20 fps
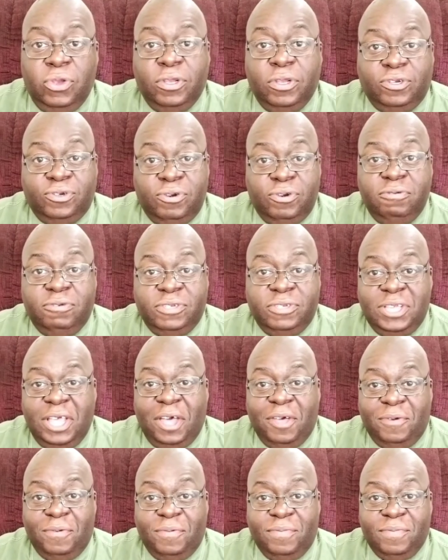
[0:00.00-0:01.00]
your true
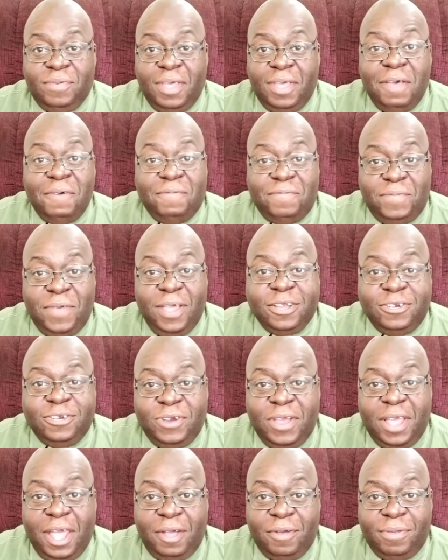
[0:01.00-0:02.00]
self
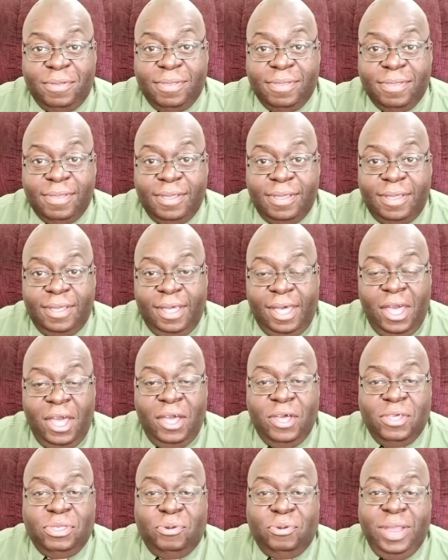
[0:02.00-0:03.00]
affects your health.
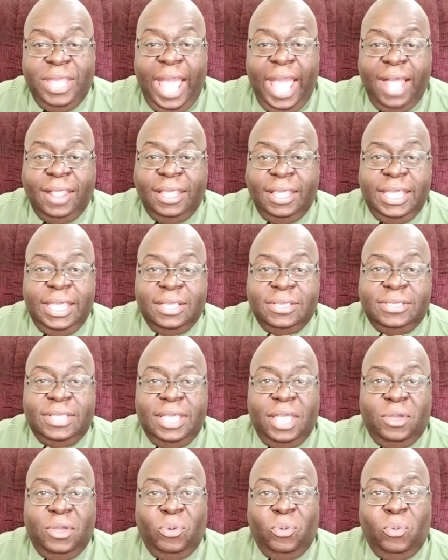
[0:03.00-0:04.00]
The reality
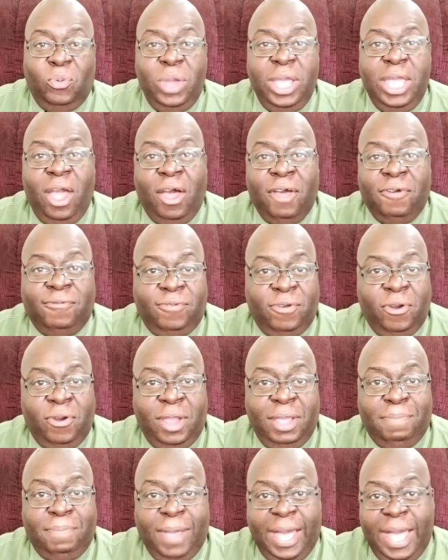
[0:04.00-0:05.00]
is that we are
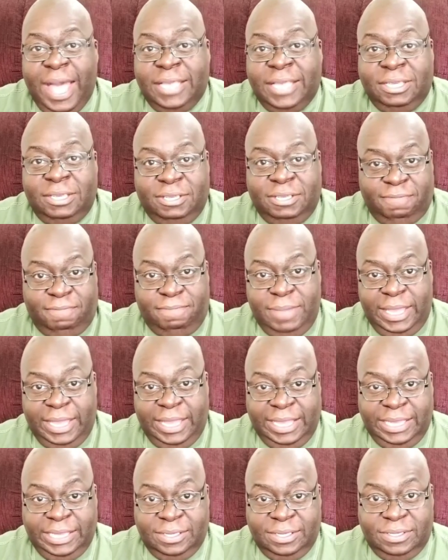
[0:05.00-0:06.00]
very positive
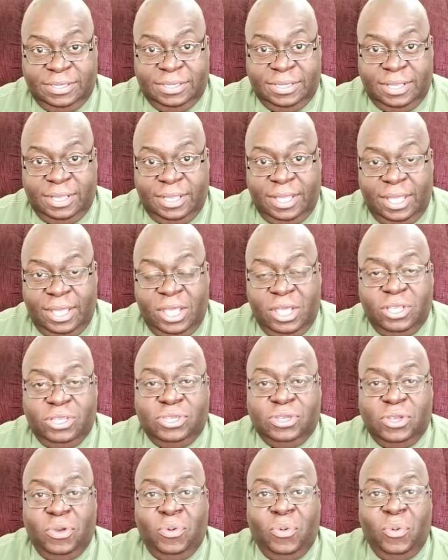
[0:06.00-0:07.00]
beings.
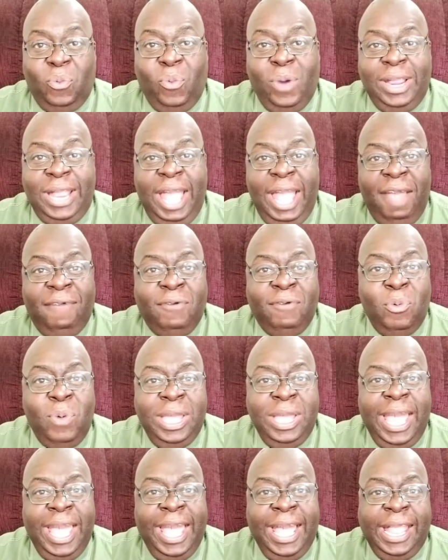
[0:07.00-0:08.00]
So whenever
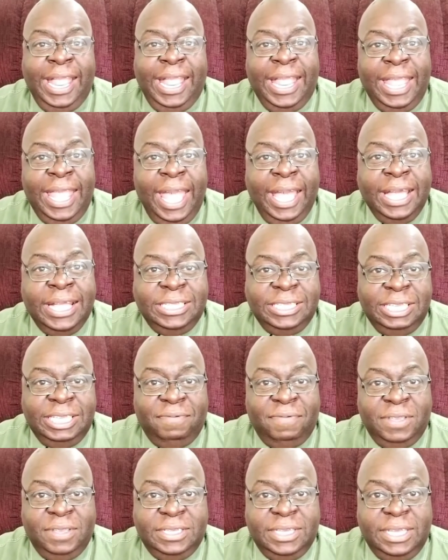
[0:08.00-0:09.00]
we add
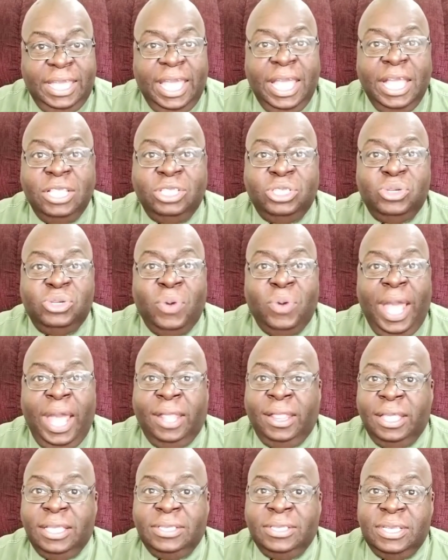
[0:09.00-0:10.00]
negativity into
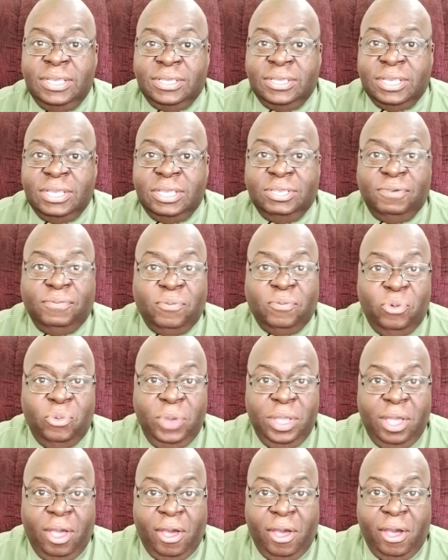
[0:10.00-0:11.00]
our existence of
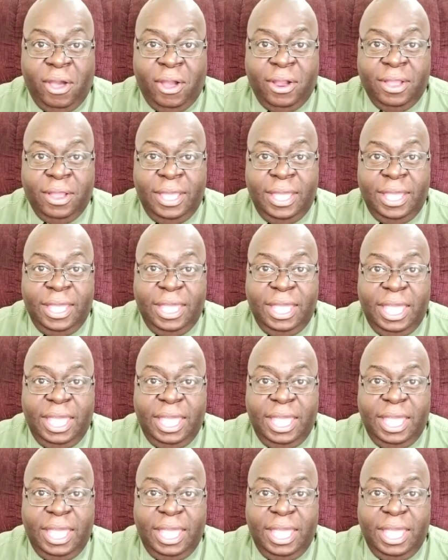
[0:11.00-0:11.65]
who we are,